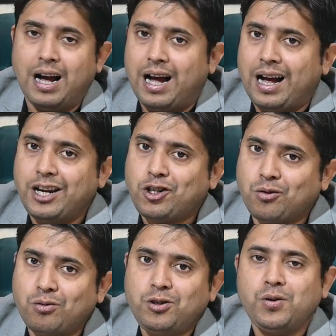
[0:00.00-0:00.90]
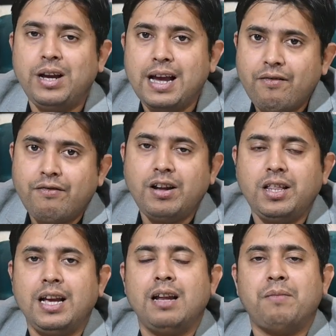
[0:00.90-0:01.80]
I told you
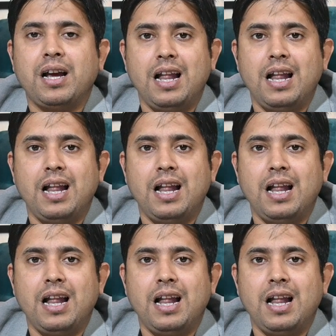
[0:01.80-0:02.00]
everything in my